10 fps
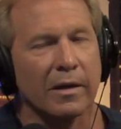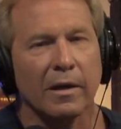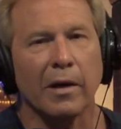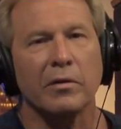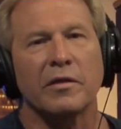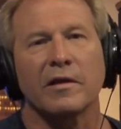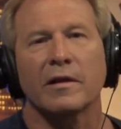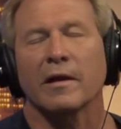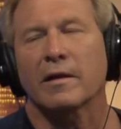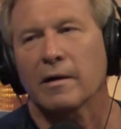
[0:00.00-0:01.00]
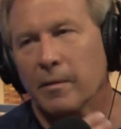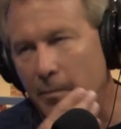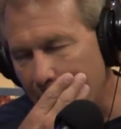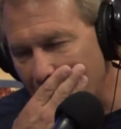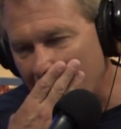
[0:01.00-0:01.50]
But I would think like a
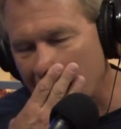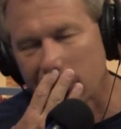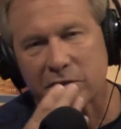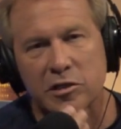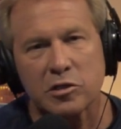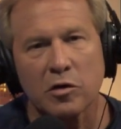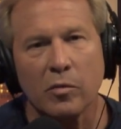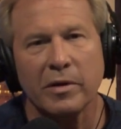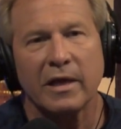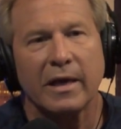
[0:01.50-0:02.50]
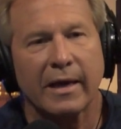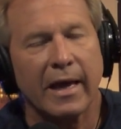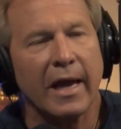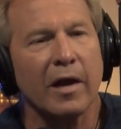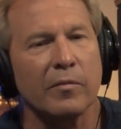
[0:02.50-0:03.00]
mall with so many
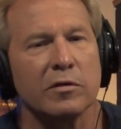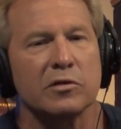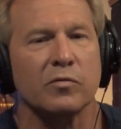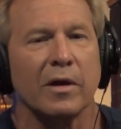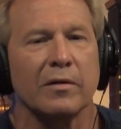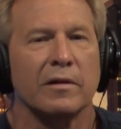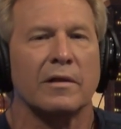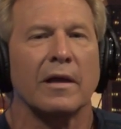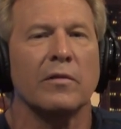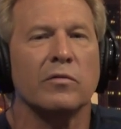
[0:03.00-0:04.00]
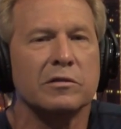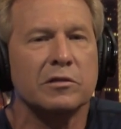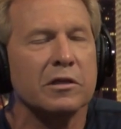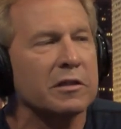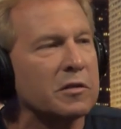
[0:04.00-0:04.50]
cameras around that they would
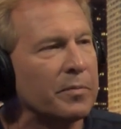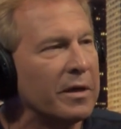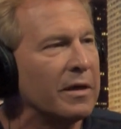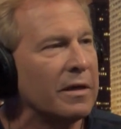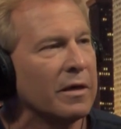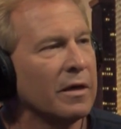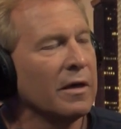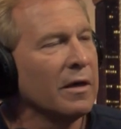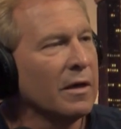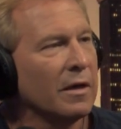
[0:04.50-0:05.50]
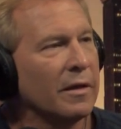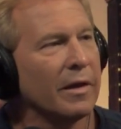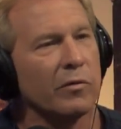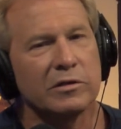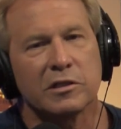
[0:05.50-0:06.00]
just be
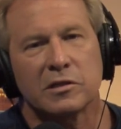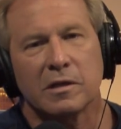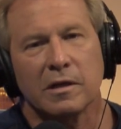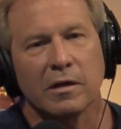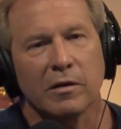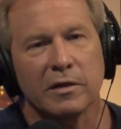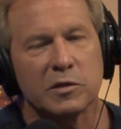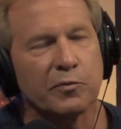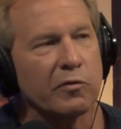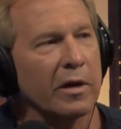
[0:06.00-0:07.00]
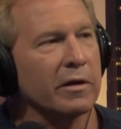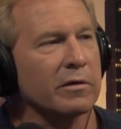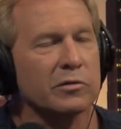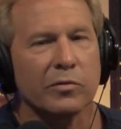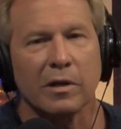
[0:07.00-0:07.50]
they would just, you know, these
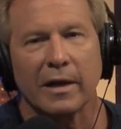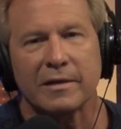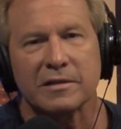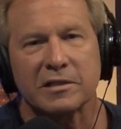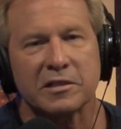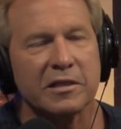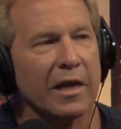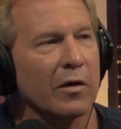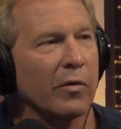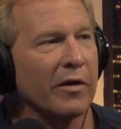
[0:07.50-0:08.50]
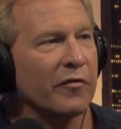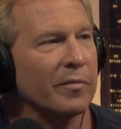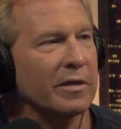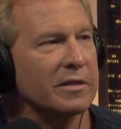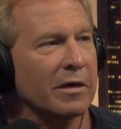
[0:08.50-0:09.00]
predators would like to stay away
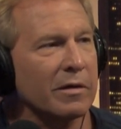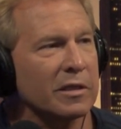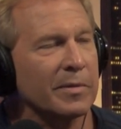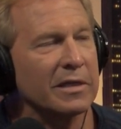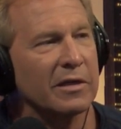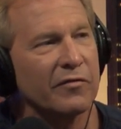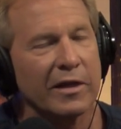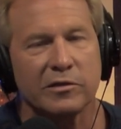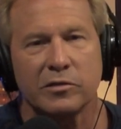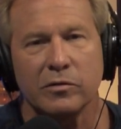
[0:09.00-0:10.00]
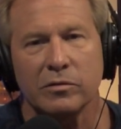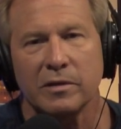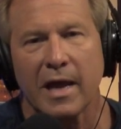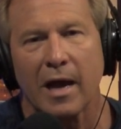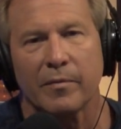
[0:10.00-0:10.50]
from these areas because if they do
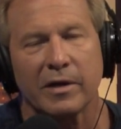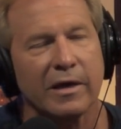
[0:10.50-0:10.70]
nab a